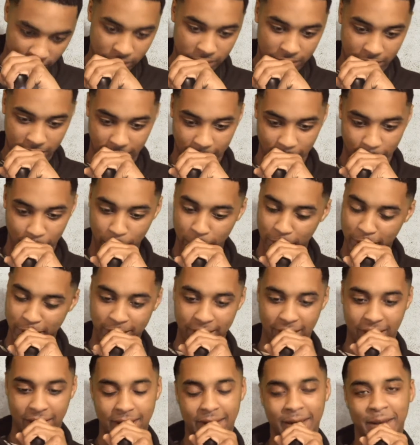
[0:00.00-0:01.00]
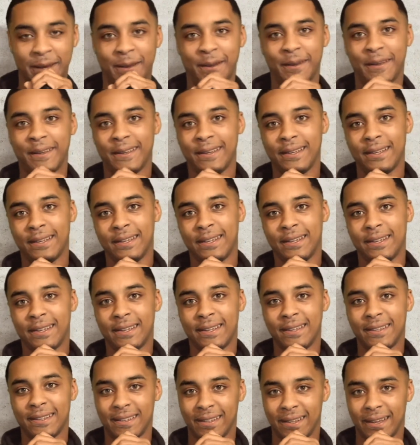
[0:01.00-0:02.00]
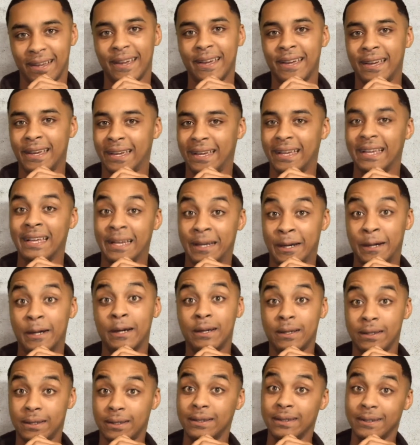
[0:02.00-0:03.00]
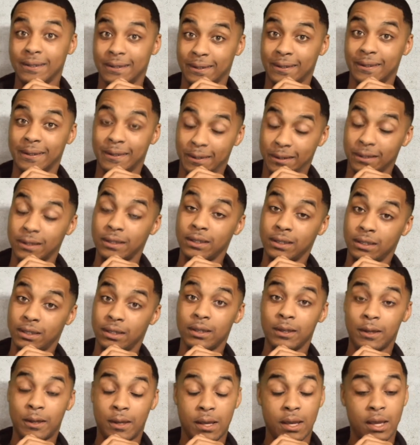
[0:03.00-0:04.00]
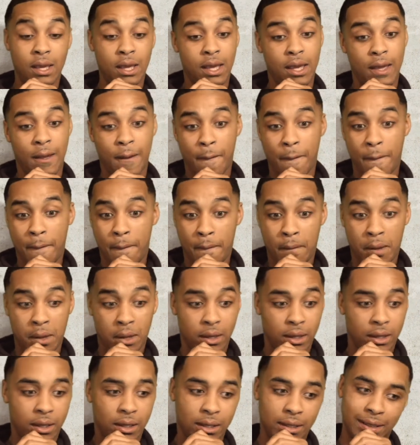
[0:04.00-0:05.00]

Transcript: that song. Man. It sound, it sound personal. Yeah, you know what I'm saying? yeah. Real talk. Like what what brought that song about?